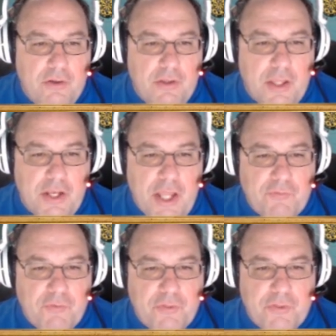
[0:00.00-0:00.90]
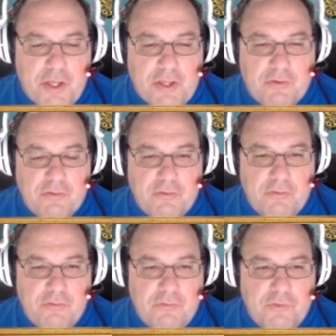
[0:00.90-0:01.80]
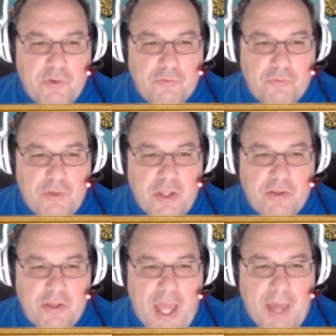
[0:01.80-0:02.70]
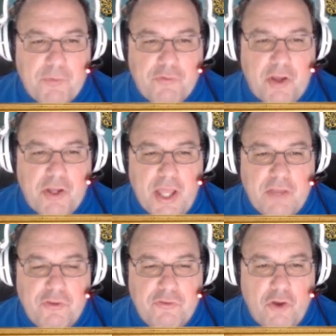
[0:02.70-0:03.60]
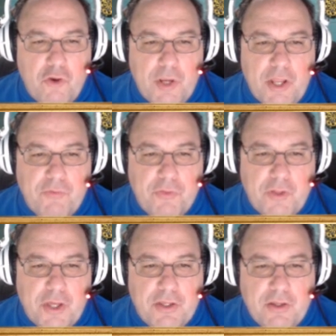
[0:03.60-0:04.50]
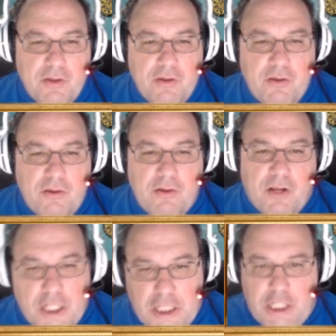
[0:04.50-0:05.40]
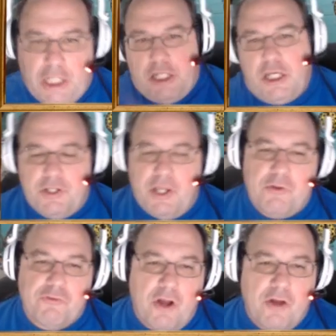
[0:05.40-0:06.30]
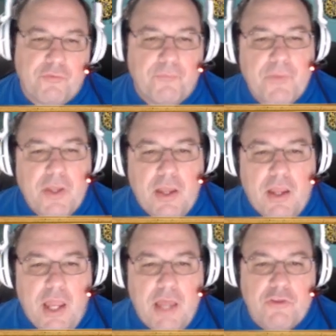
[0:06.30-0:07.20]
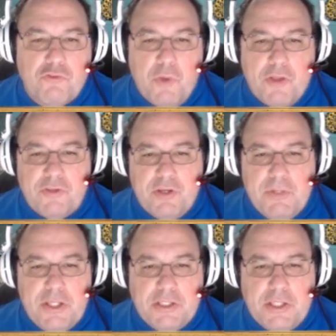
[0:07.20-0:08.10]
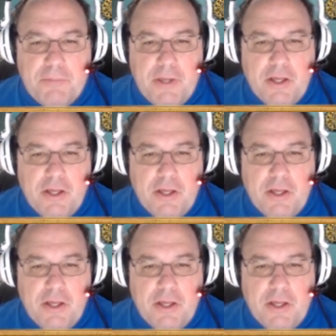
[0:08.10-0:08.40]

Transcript: in everything. Amazon has a toe in everything. Now it's off. And this wasn't immediately paying